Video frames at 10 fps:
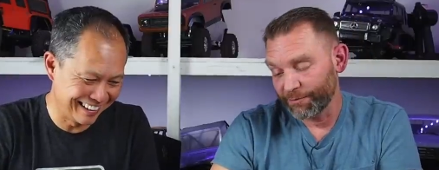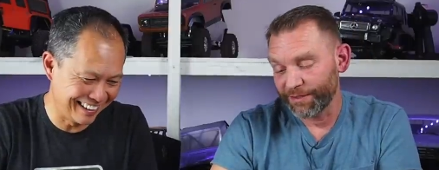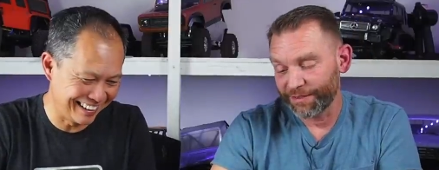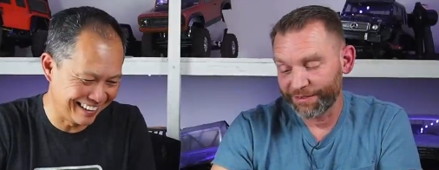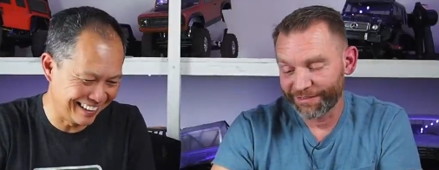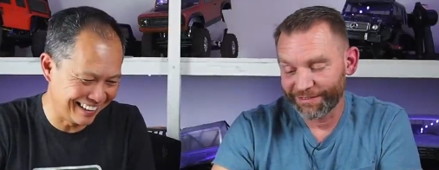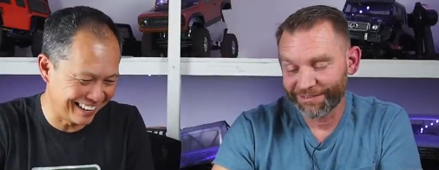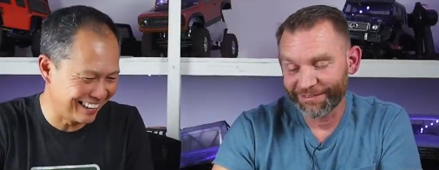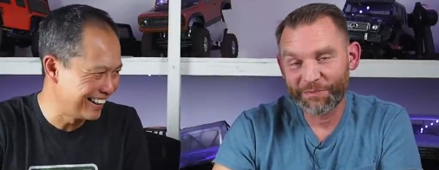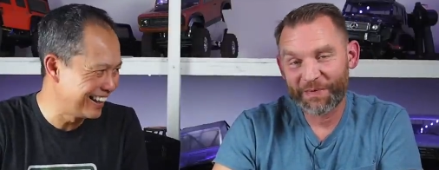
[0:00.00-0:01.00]
Speaker 1: which
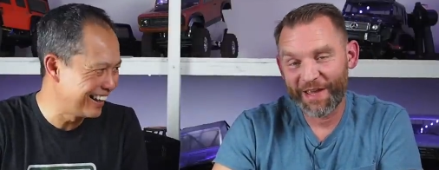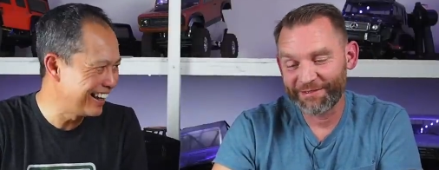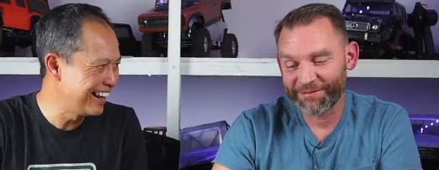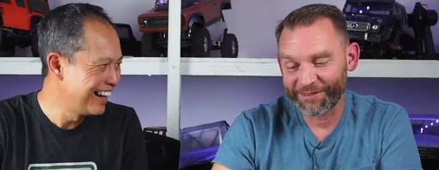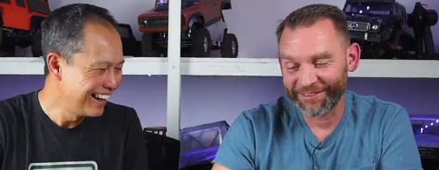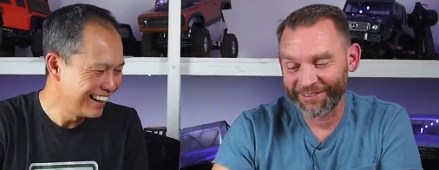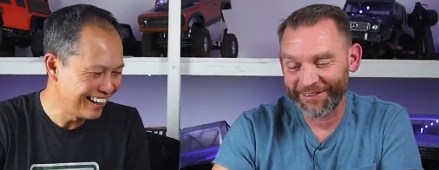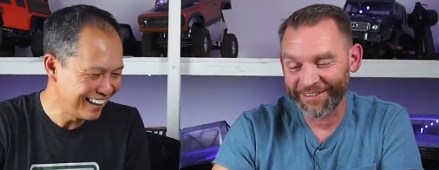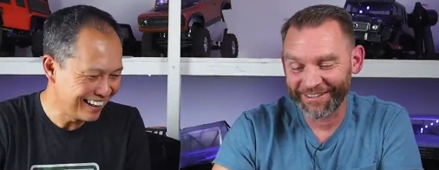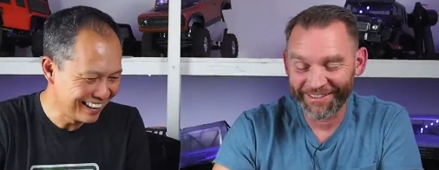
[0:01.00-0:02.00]
a little painful in the
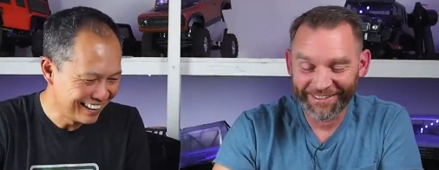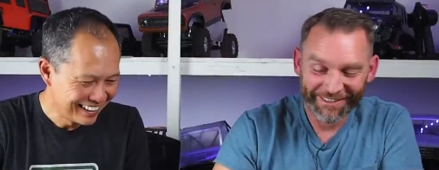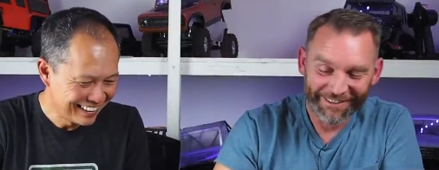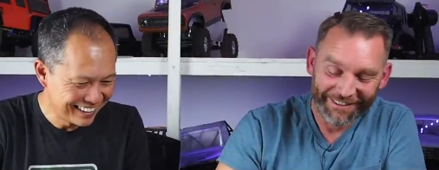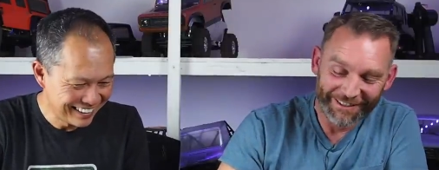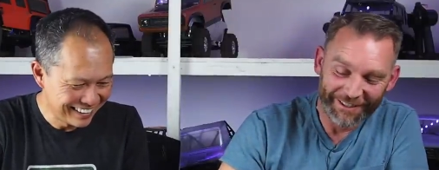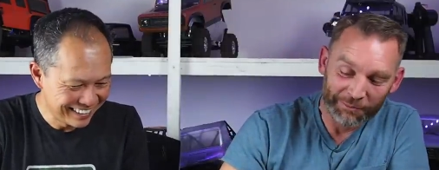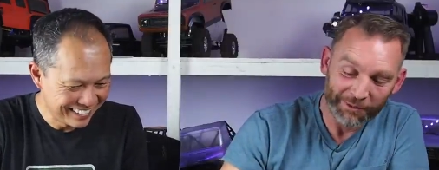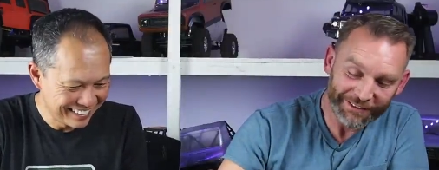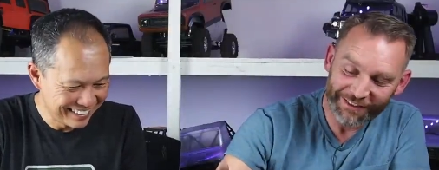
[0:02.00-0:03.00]
wallet,
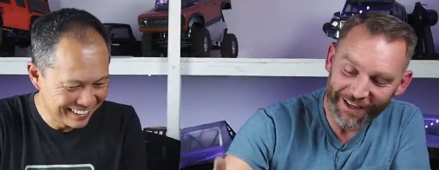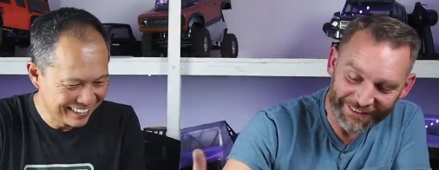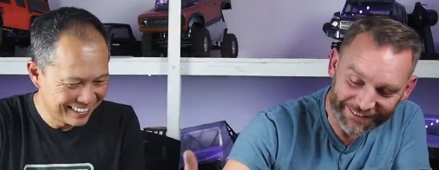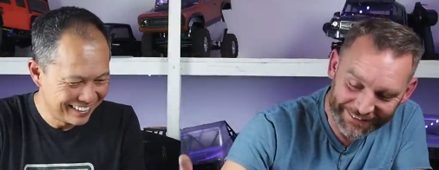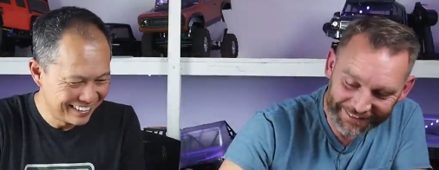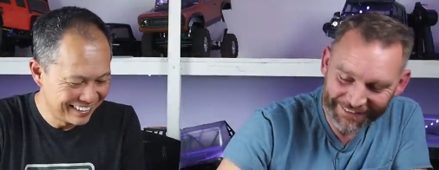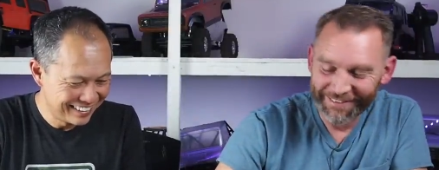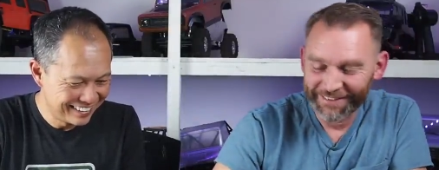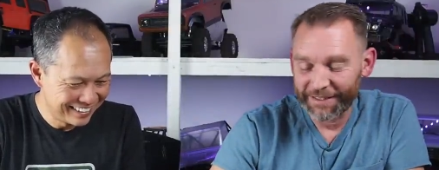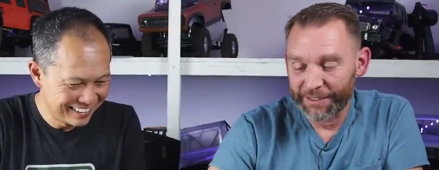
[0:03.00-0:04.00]
um, but looks nice.
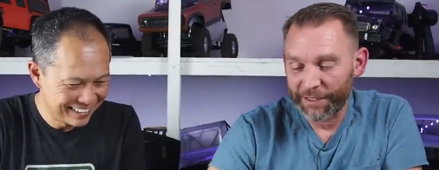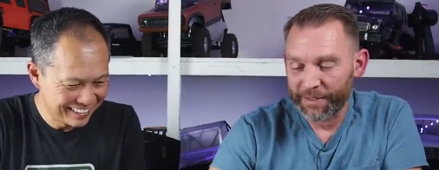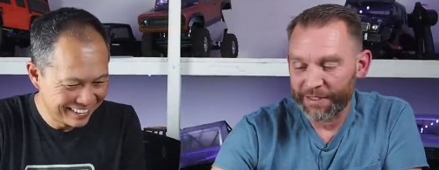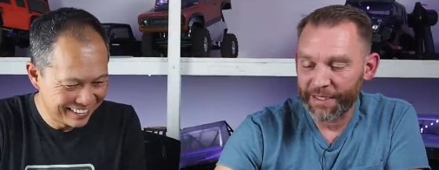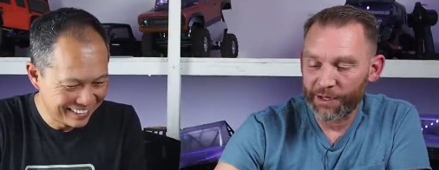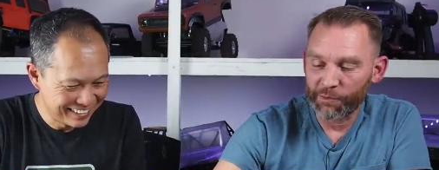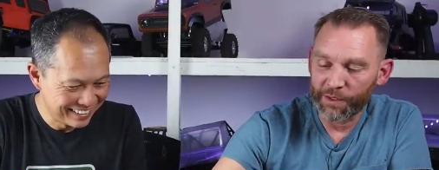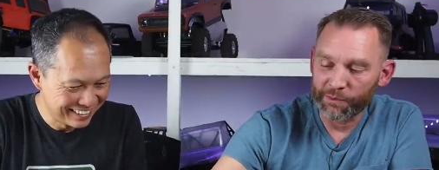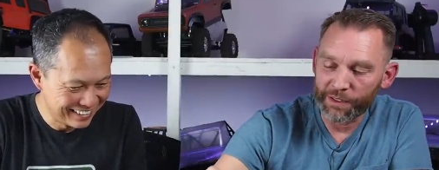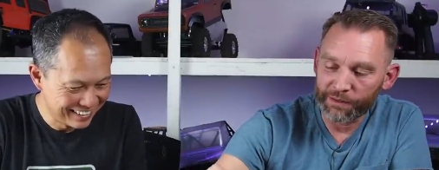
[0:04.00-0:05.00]
Um, and then I
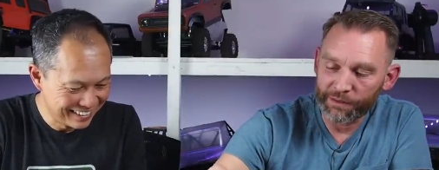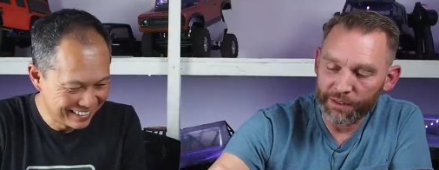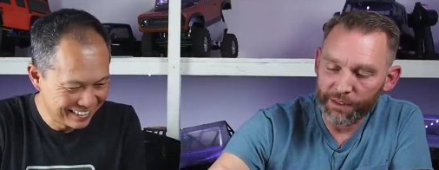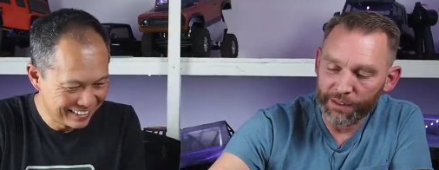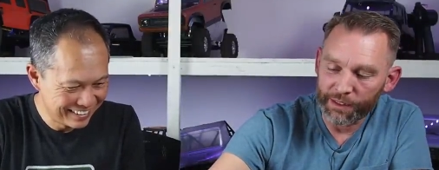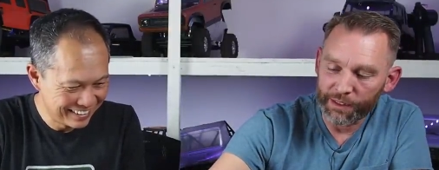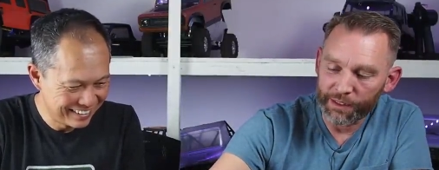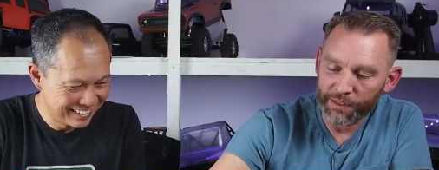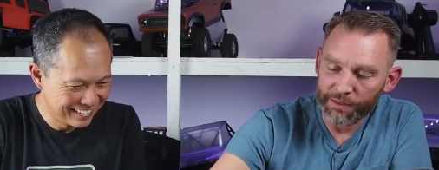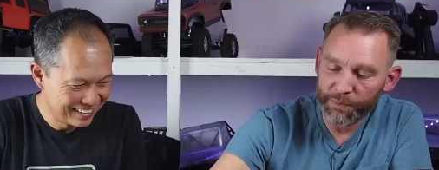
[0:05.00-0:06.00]
went with the uh,
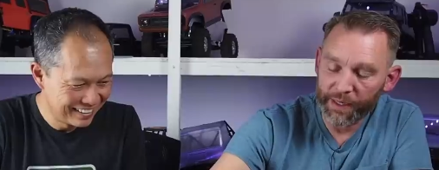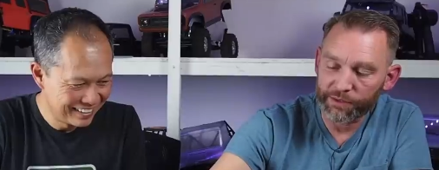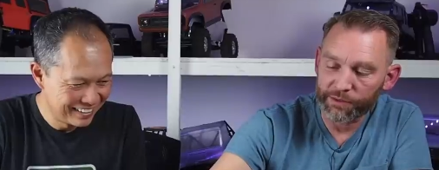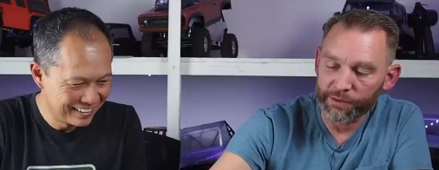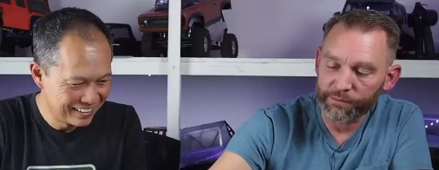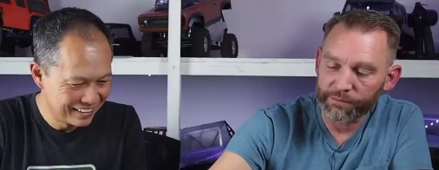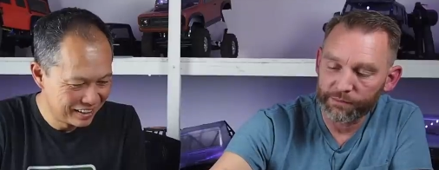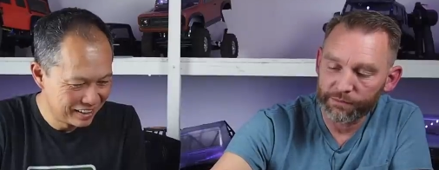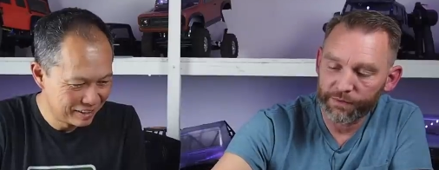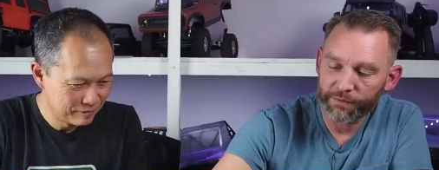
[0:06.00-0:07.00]
Spektrum
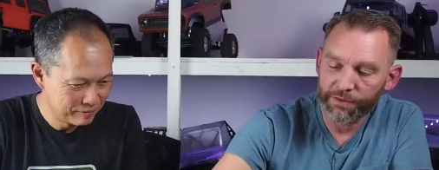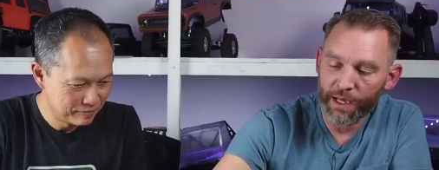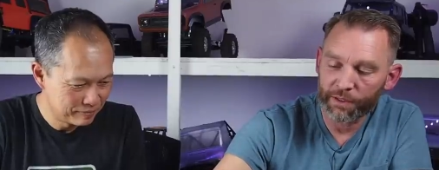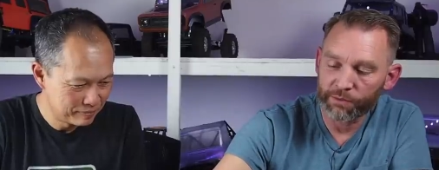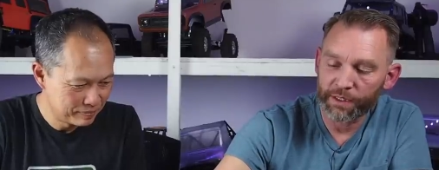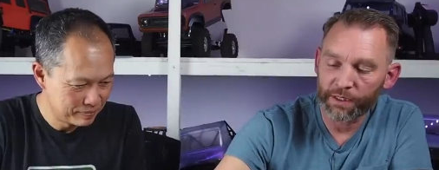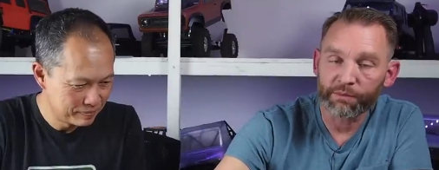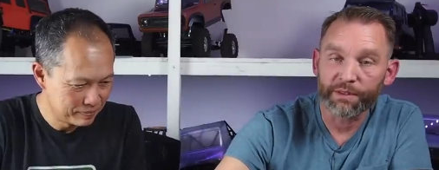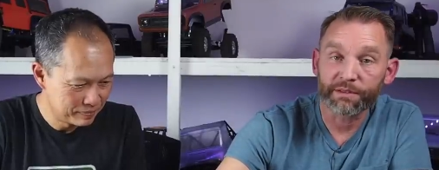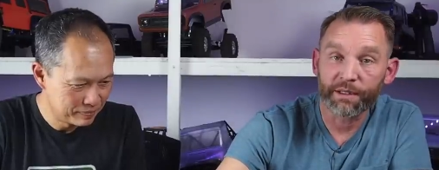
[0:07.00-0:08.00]
five channel
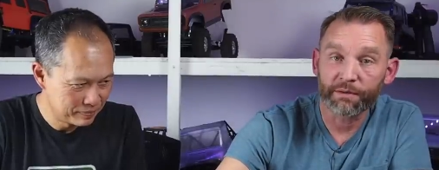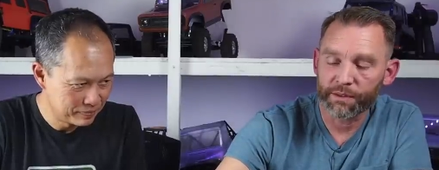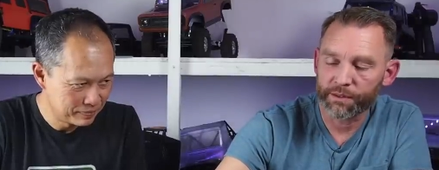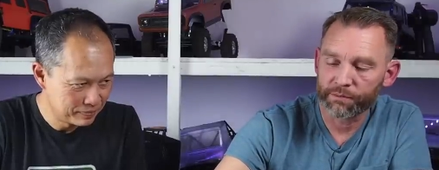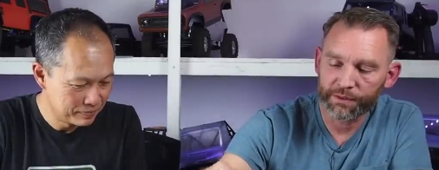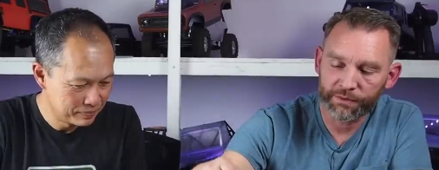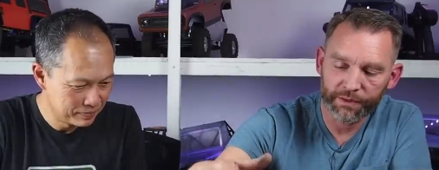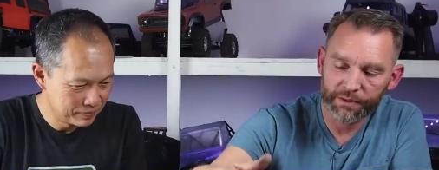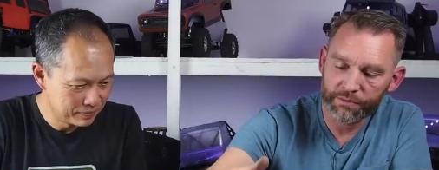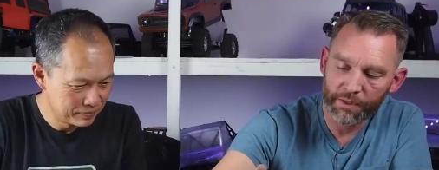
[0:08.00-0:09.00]
mini receiver, which
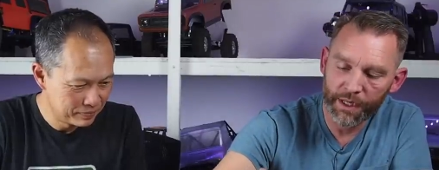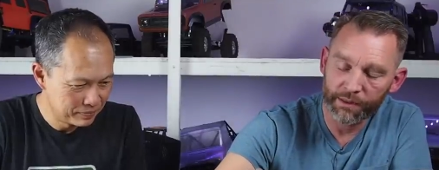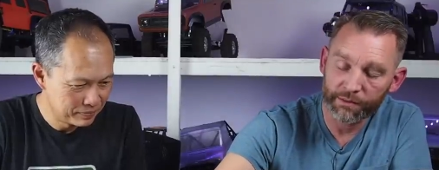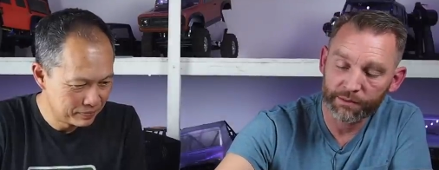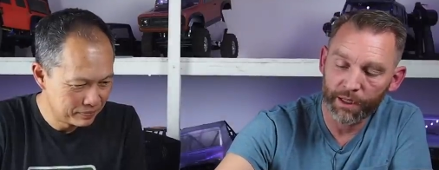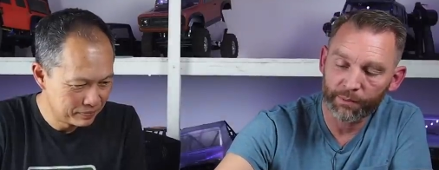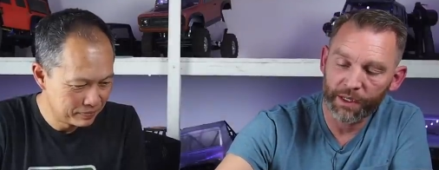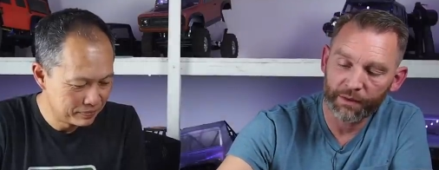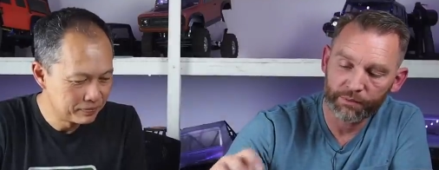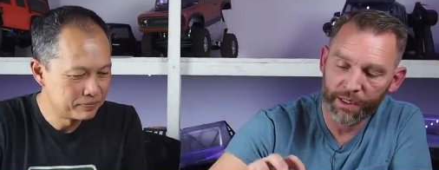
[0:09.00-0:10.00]
fits right on top.
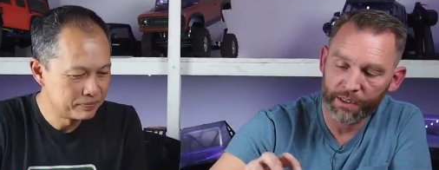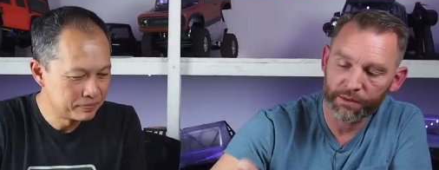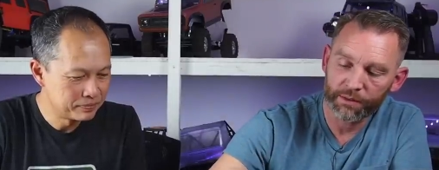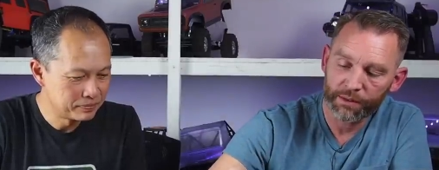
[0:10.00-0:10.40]
I haven't made a,